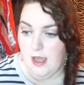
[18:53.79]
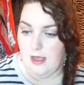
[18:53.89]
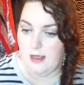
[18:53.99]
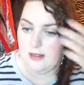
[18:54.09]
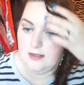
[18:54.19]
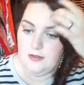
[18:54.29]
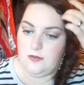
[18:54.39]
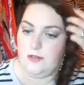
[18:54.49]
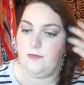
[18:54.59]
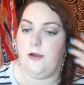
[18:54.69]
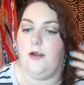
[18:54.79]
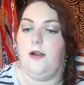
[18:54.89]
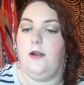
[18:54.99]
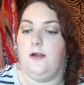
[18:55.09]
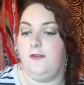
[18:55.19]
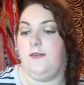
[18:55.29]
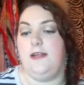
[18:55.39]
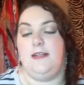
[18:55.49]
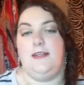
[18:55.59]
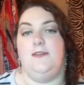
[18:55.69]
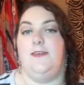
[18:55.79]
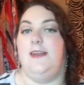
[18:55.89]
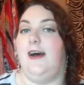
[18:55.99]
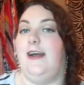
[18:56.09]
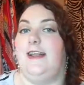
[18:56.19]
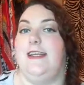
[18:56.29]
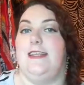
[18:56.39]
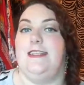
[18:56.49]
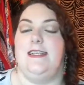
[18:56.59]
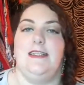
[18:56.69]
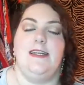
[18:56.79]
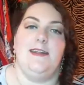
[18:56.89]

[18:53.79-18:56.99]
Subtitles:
This would be perfect for the holiday season.